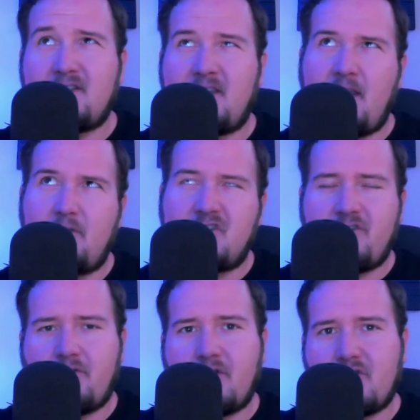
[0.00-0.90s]
I think it was
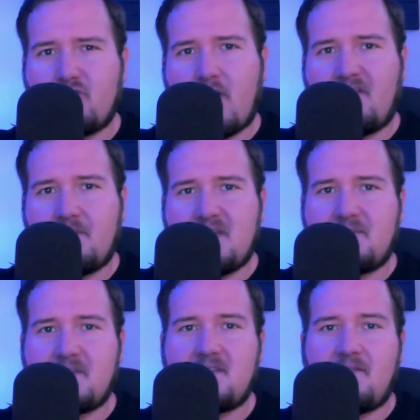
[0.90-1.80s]
212 to be
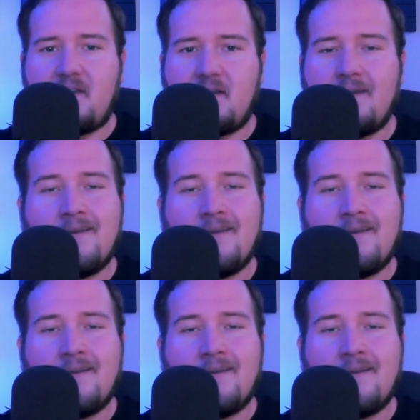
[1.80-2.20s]
specific,